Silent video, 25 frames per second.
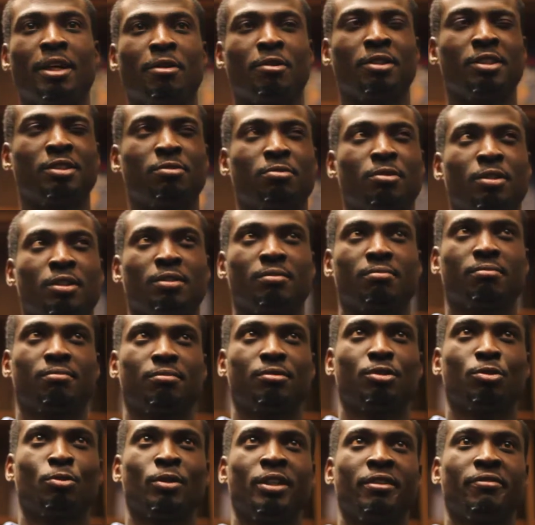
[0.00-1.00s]
was, what,
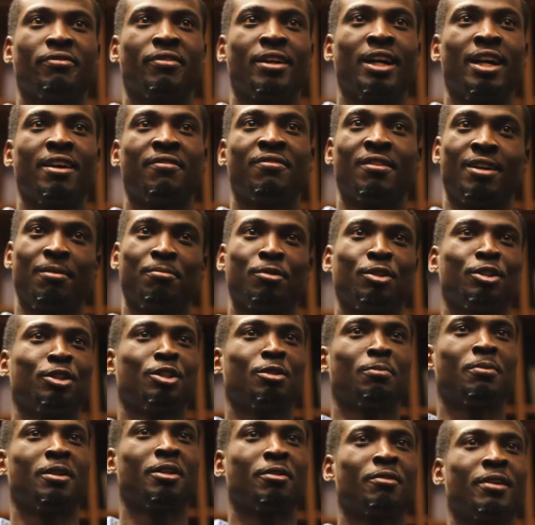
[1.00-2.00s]
25? I'm going to
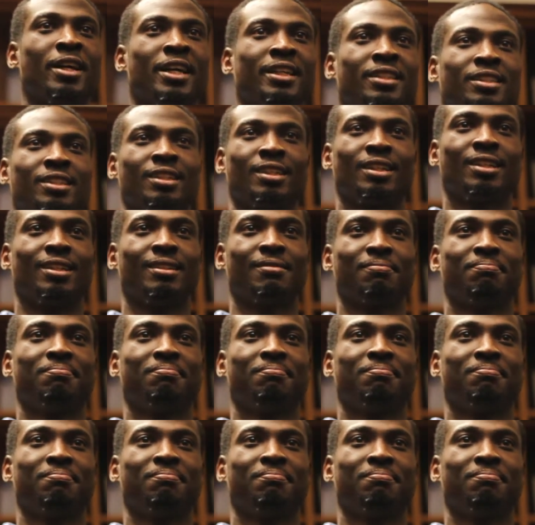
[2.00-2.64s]
be a writer.